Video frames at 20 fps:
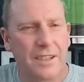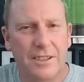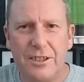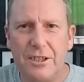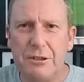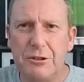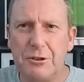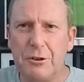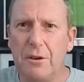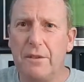
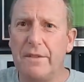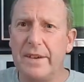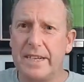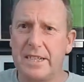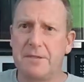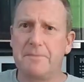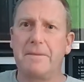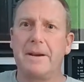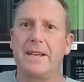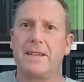you sort of
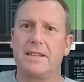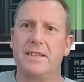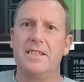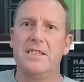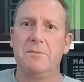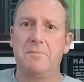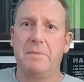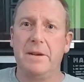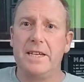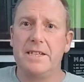expect
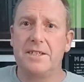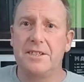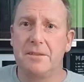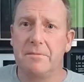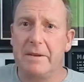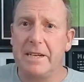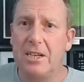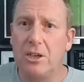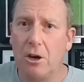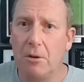these beers to
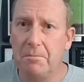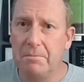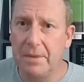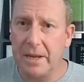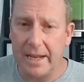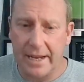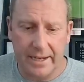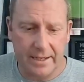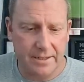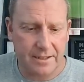be
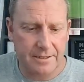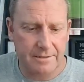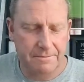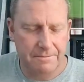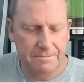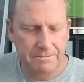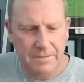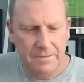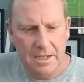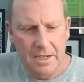complex.
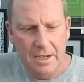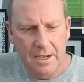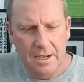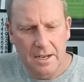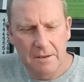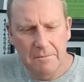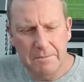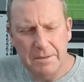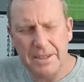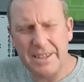
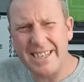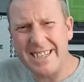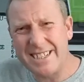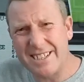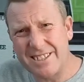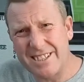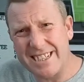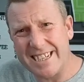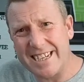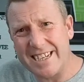But
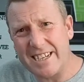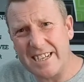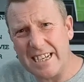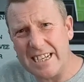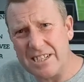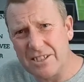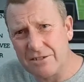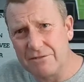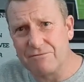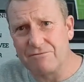this
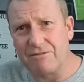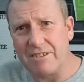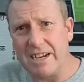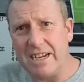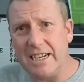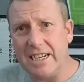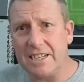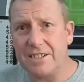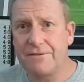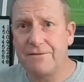isn't
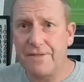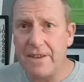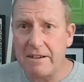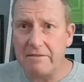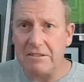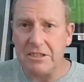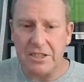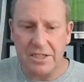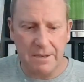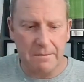really. It's
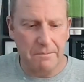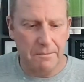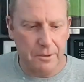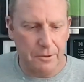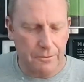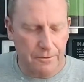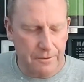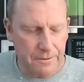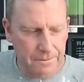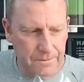very
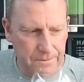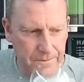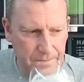simple.